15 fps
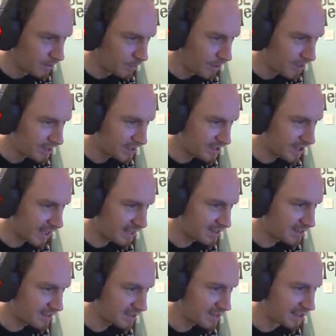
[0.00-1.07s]
with its
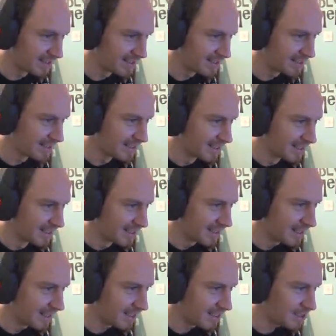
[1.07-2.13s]
attendant
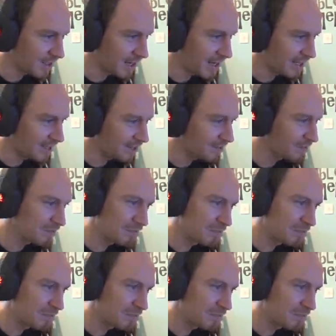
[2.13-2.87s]
train